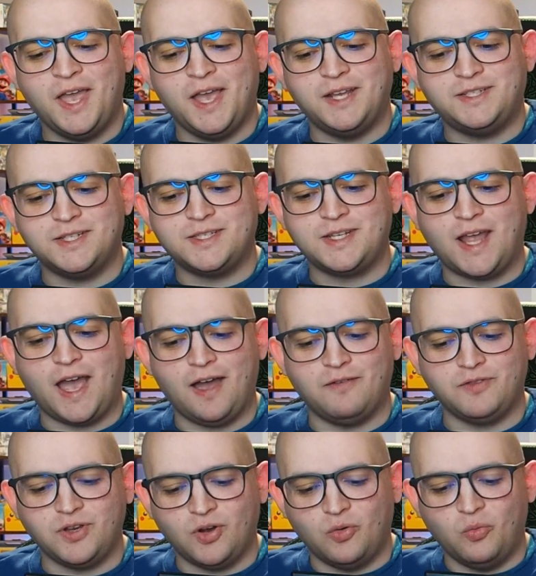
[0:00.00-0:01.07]
it doesn't have,
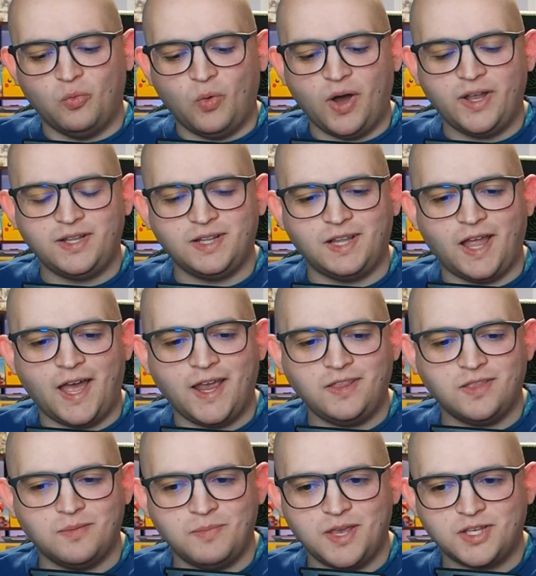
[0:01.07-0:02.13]
you know, one line
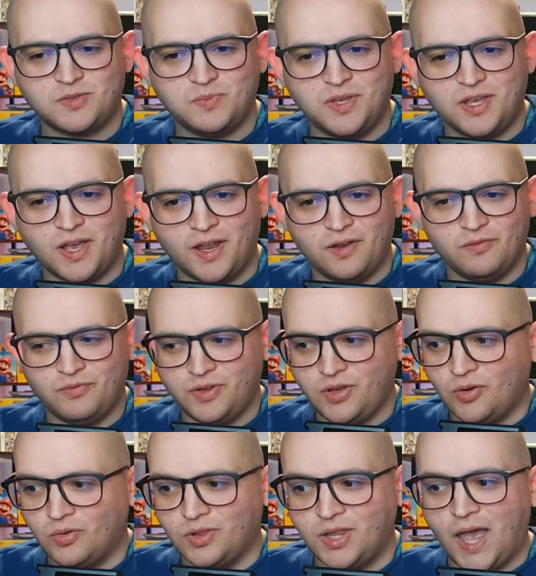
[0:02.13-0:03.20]
that makes me kind of, you
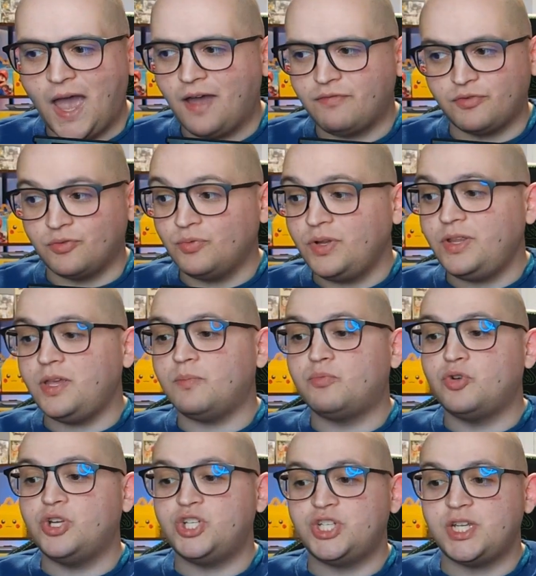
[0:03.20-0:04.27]
know, laugh or really
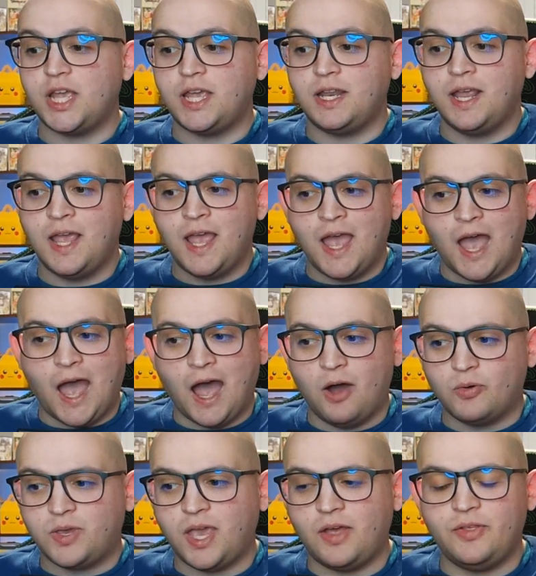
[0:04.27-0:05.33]
appreciate how
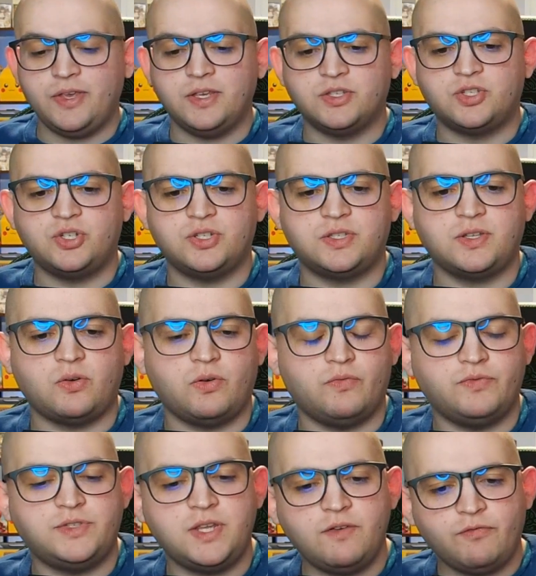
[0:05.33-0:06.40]
Kelly is just sort
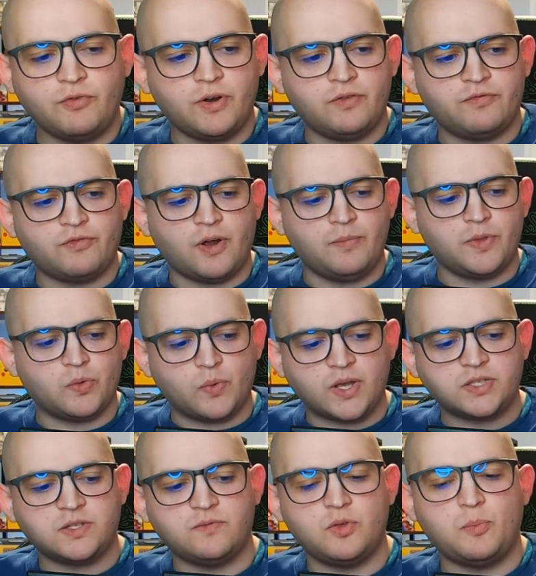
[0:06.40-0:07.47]
of different from the
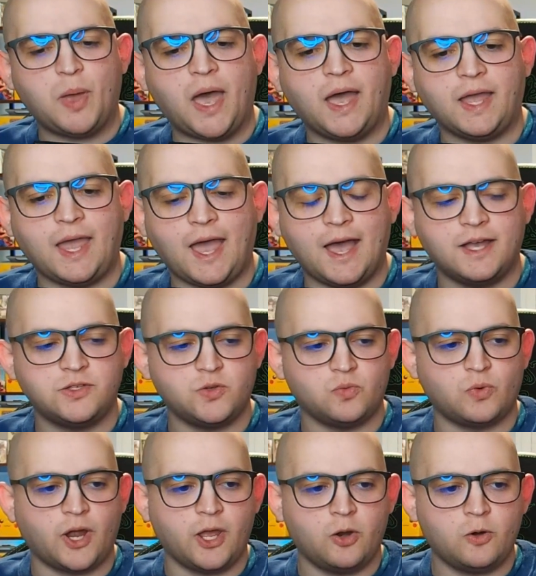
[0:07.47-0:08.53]
rest of the pack as a
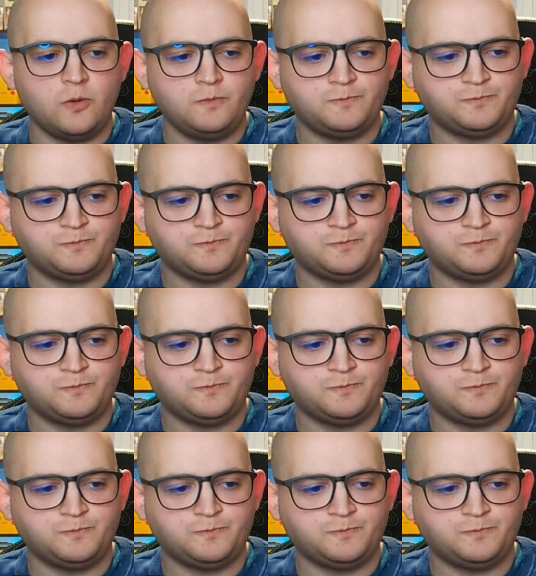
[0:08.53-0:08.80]
writer.